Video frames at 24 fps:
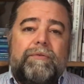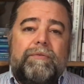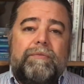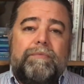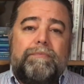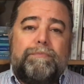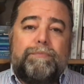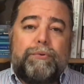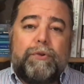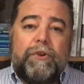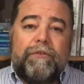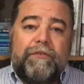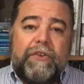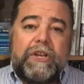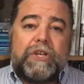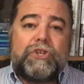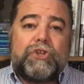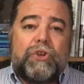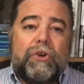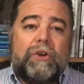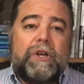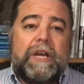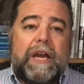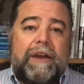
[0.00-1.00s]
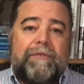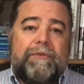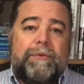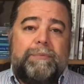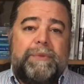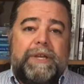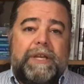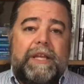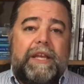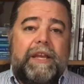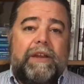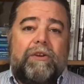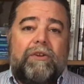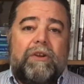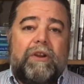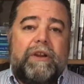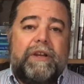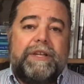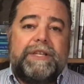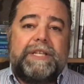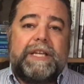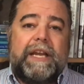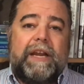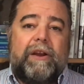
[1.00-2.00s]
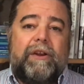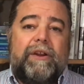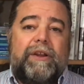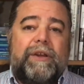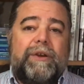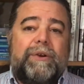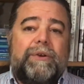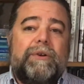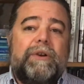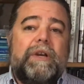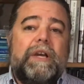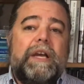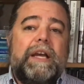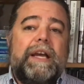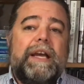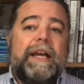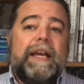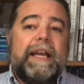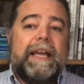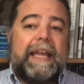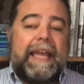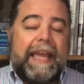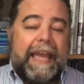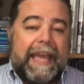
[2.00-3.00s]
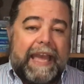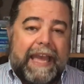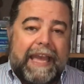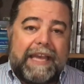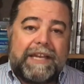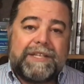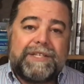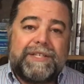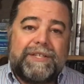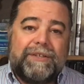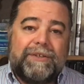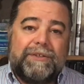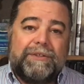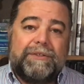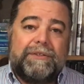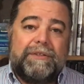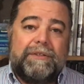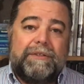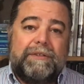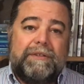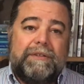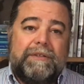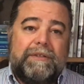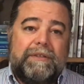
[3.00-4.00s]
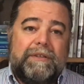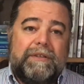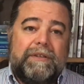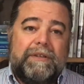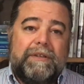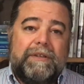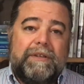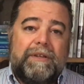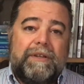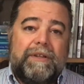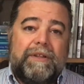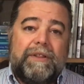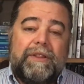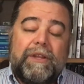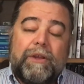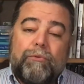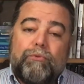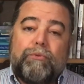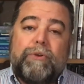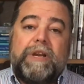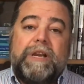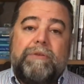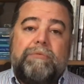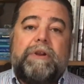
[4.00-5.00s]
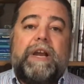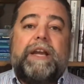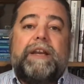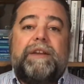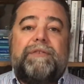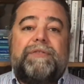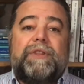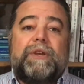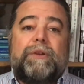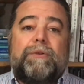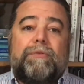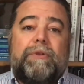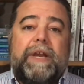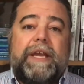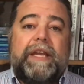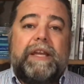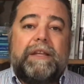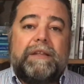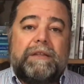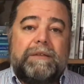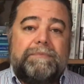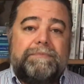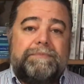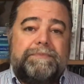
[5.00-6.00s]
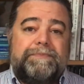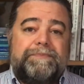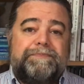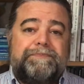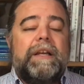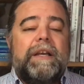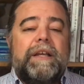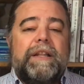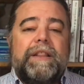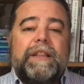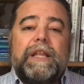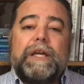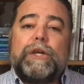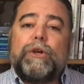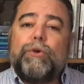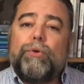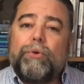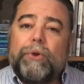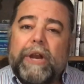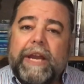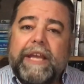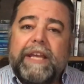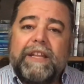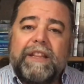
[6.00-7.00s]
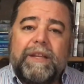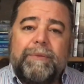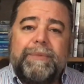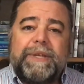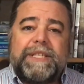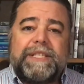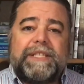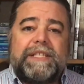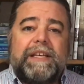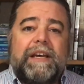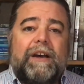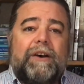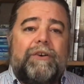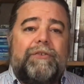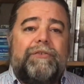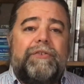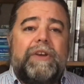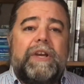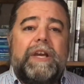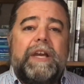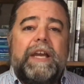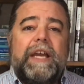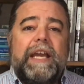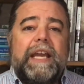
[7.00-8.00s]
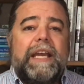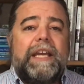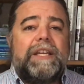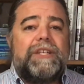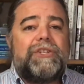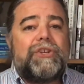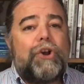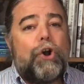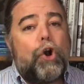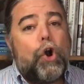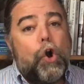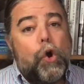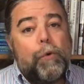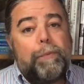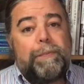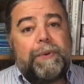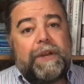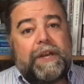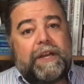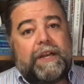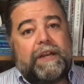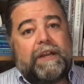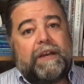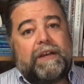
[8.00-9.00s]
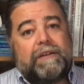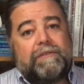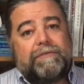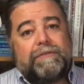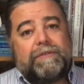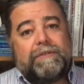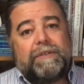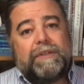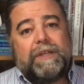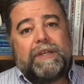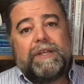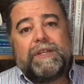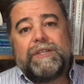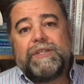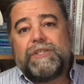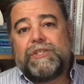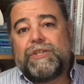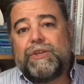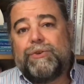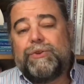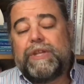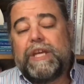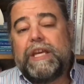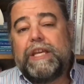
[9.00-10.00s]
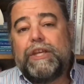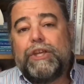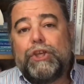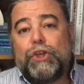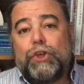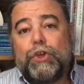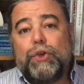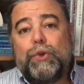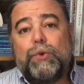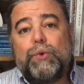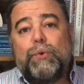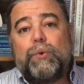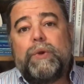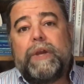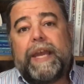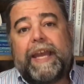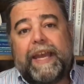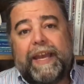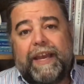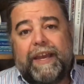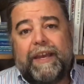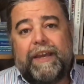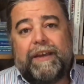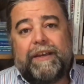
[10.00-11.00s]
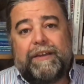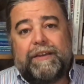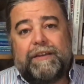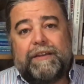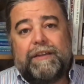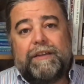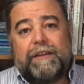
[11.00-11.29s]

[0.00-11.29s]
provincial government here in Ontario canceled the rewrite of the curriculum itself is open enough so that you can